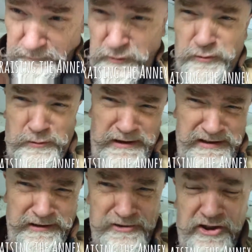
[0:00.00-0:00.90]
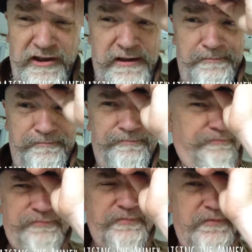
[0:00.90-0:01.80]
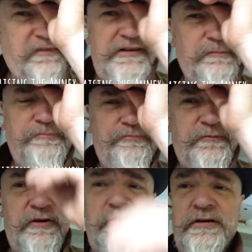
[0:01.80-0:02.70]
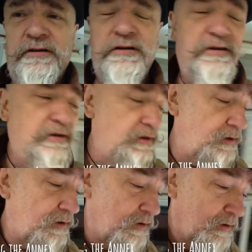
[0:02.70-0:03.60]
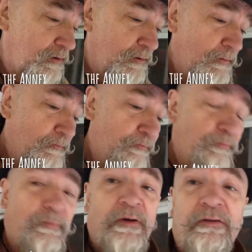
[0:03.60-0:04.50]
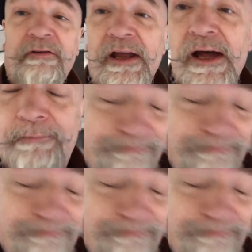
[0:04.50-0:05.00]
Ooh, that's a little chilly. Oh. So yeah,